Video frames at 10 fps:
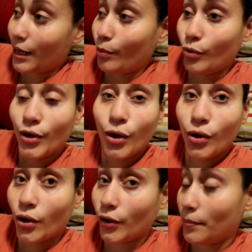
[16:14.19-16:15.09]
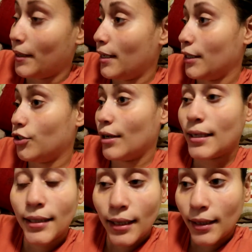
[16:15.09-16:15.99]
I will no longer be
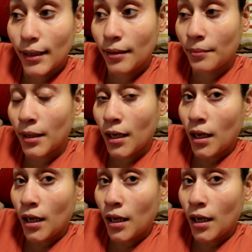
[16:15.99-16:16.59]
addressing them.